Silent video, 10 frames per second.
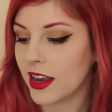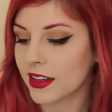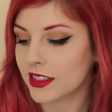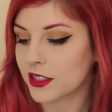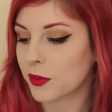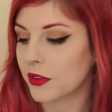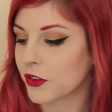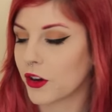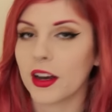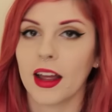Next,
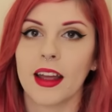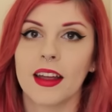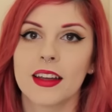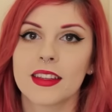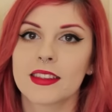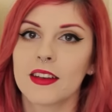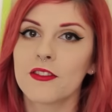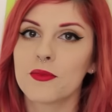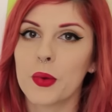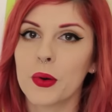we've got a
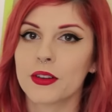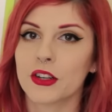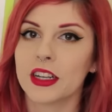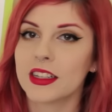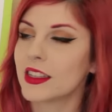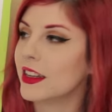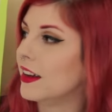self-portrait.